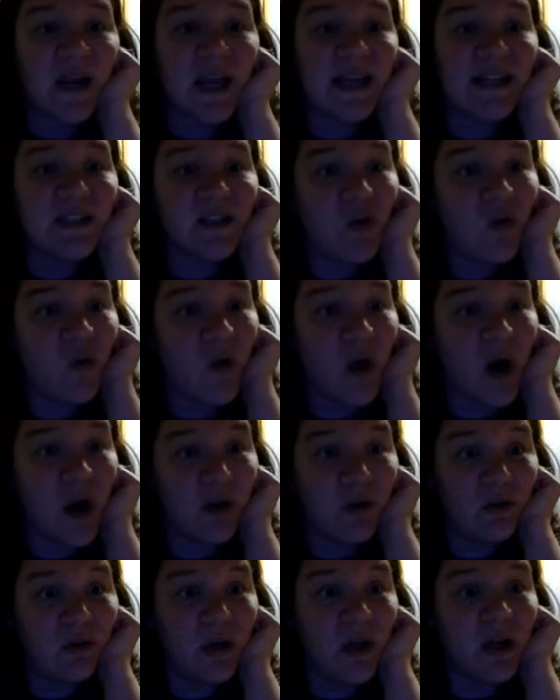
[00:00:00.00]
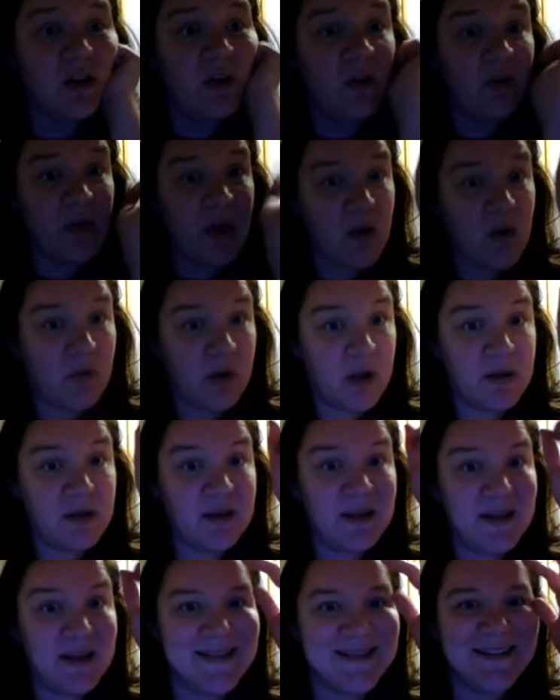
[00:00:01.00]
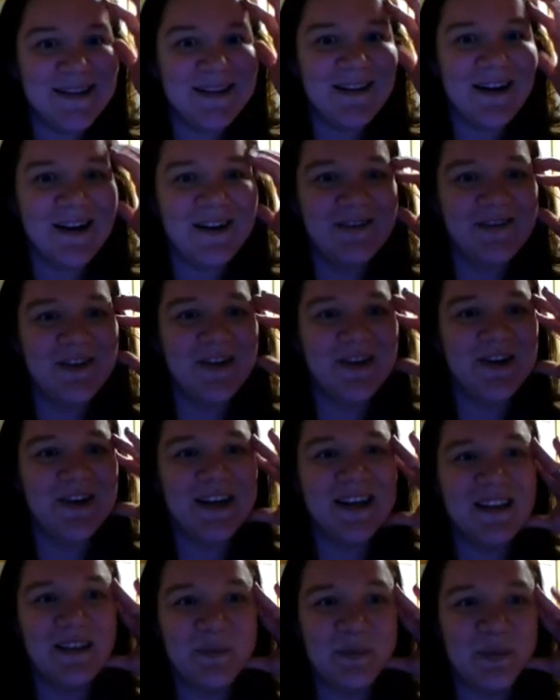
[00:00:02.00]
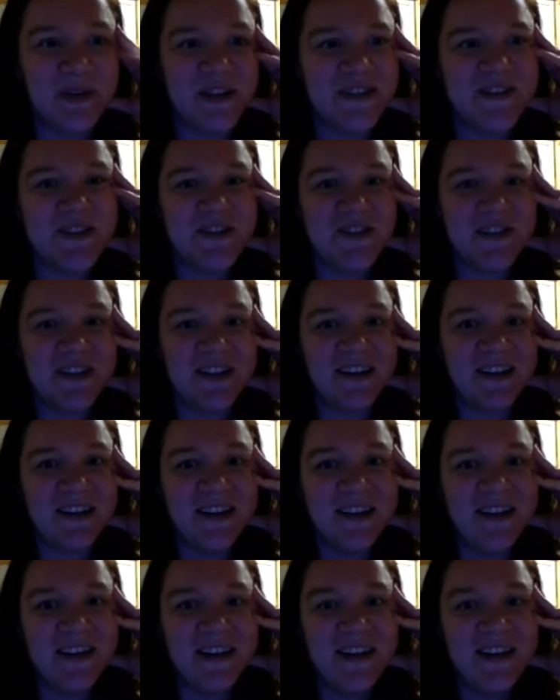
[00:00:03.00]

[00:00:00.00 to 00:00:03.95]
Quetzalcoatl. I know that one. He's the god of learning and the priesthood.